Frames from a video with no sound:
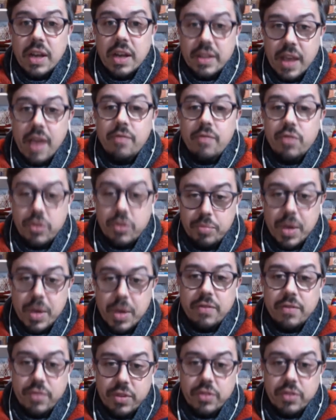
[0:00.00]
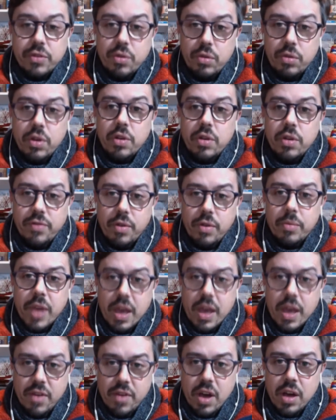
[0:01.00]
they have respect for the school uniform they
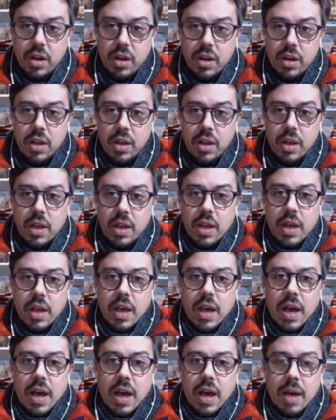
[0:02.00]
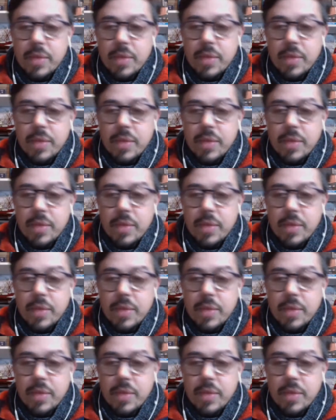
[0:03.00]
have on.